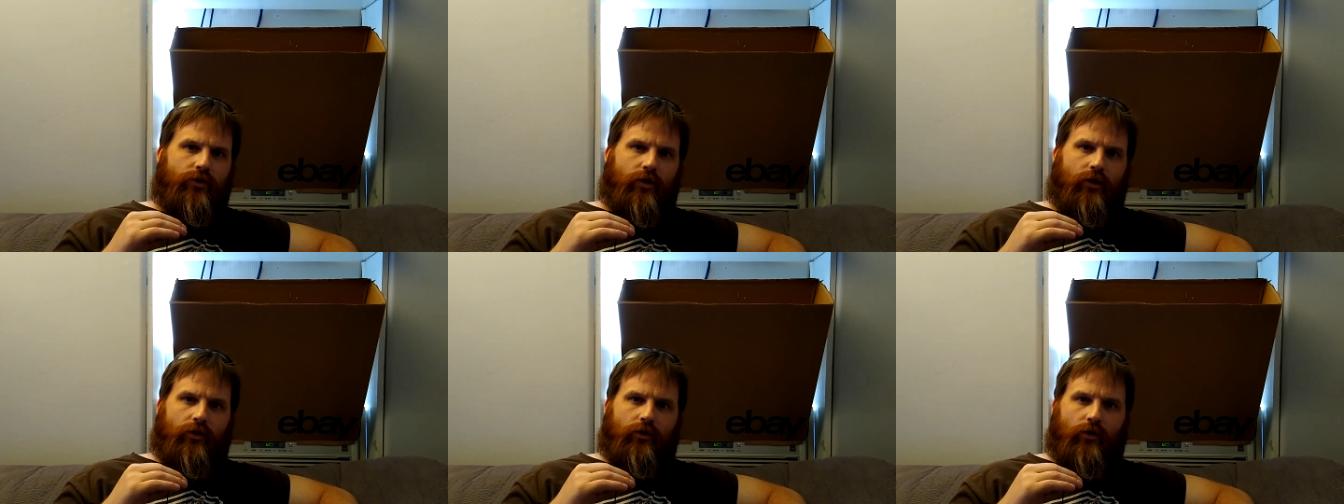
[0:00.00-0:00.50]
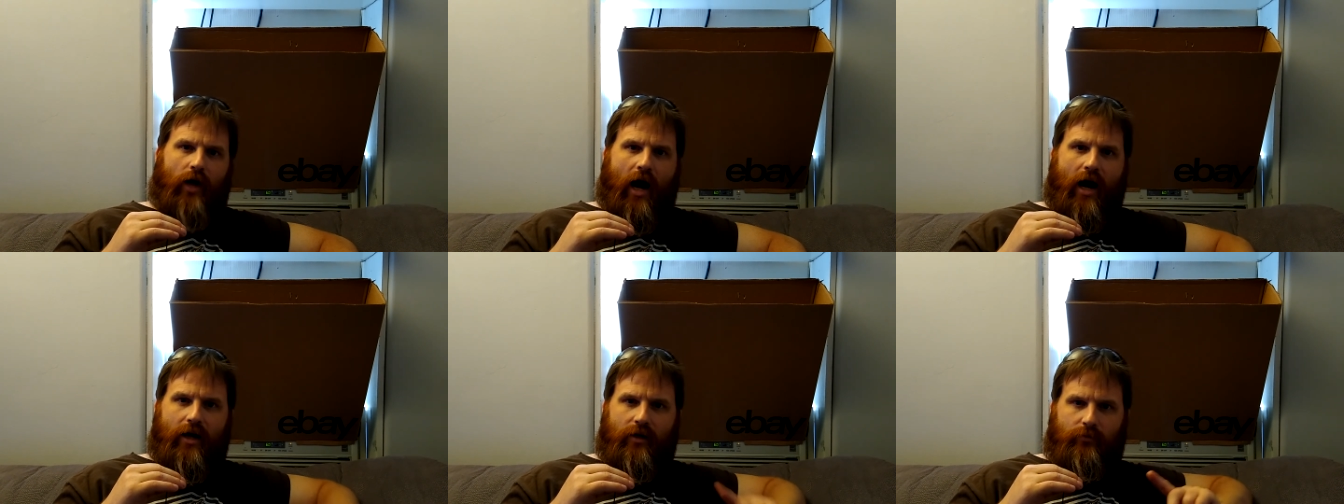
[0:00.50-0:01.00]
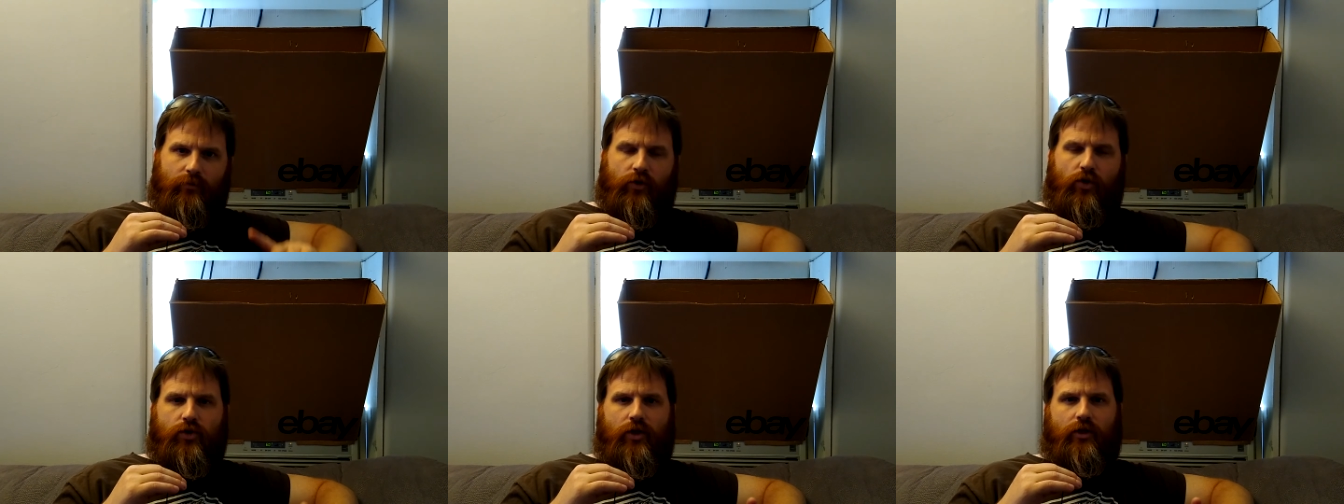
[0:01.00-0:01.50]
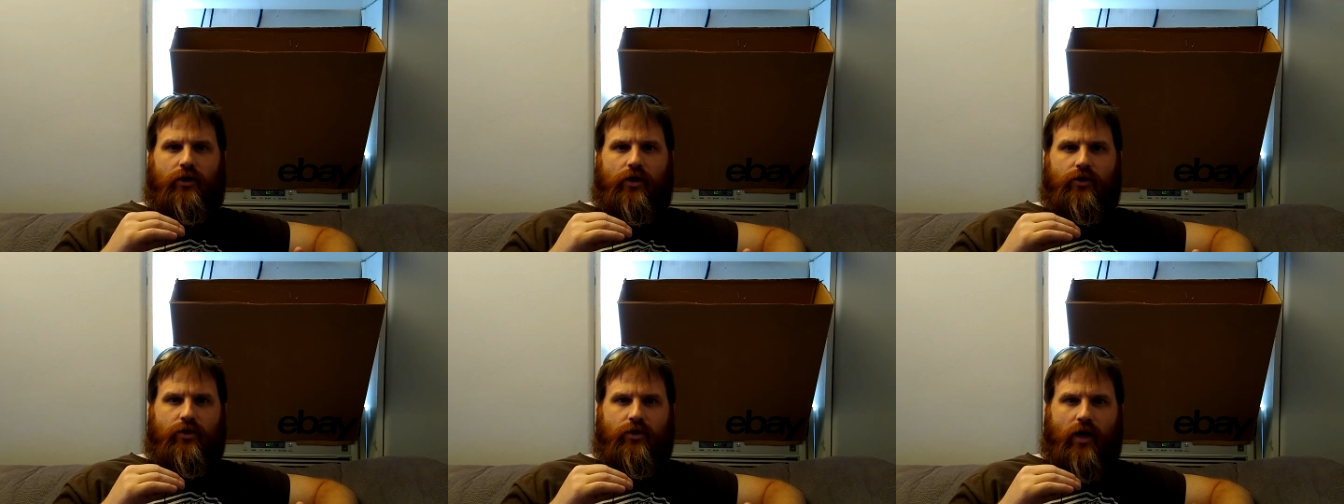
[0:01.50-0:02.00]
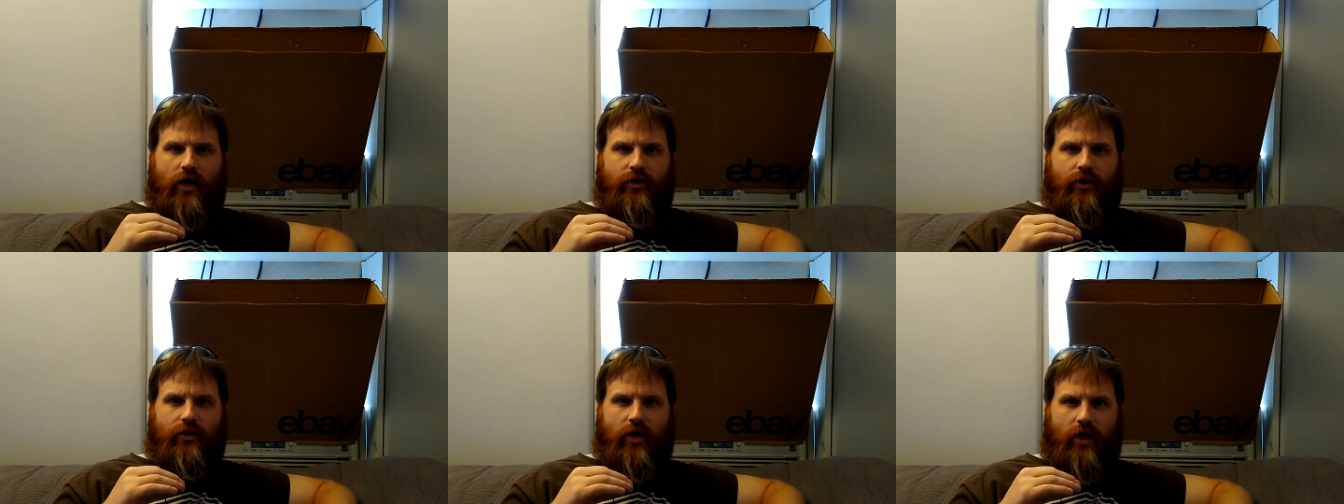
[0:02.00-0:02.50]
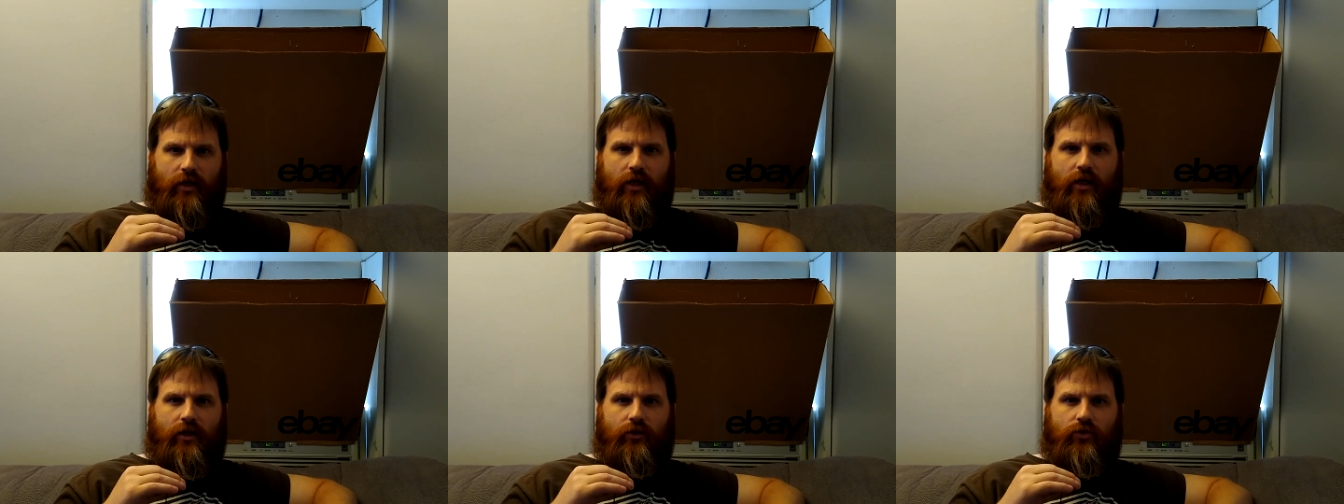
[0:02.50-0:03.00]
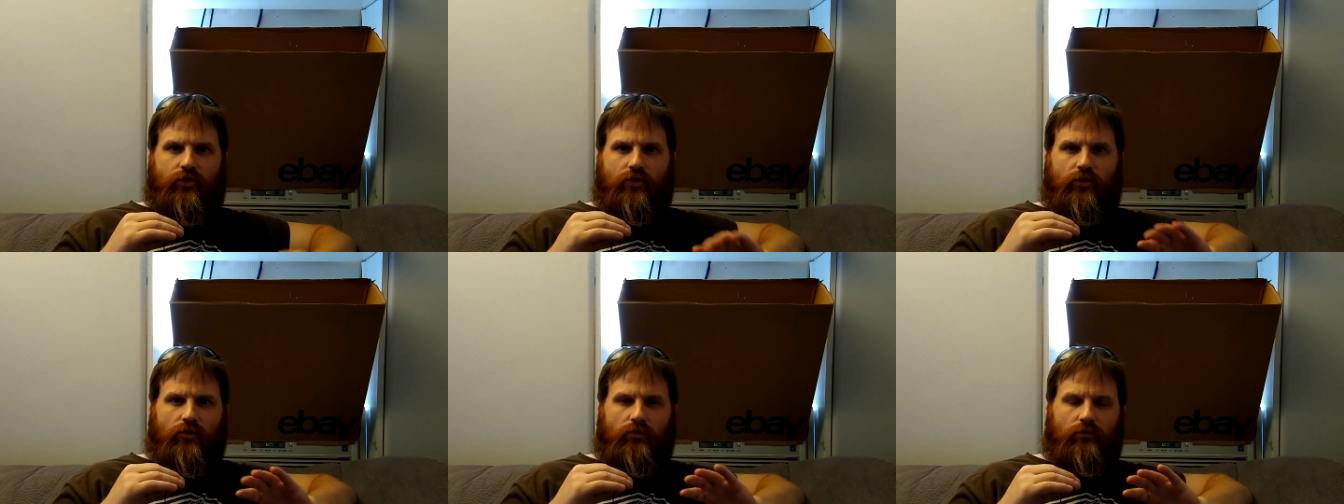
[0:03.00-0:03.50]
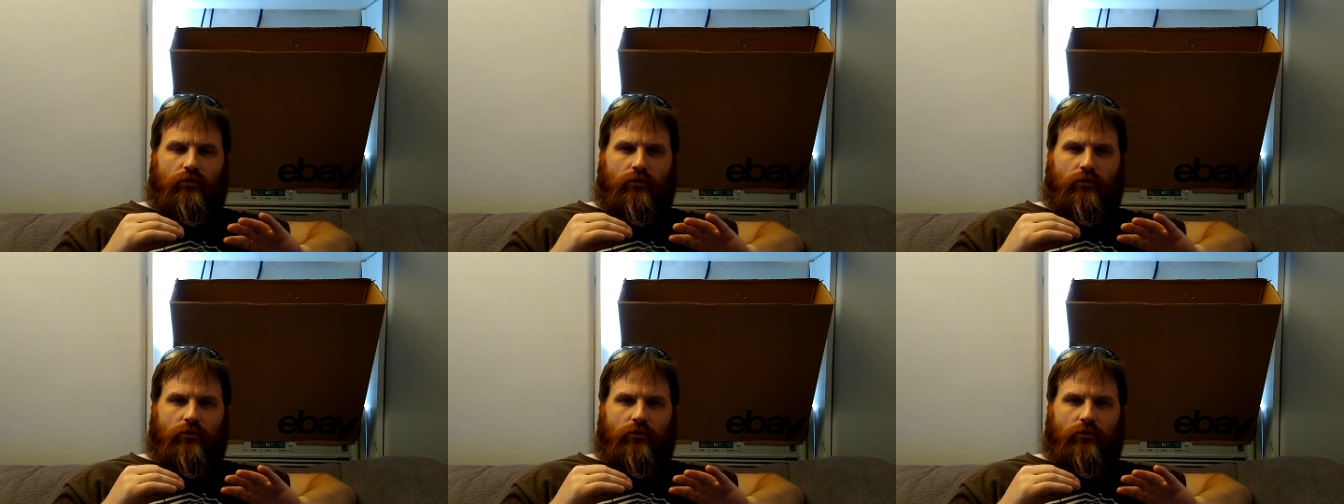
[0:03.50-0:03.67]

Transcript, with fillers: So I am using this as a technique to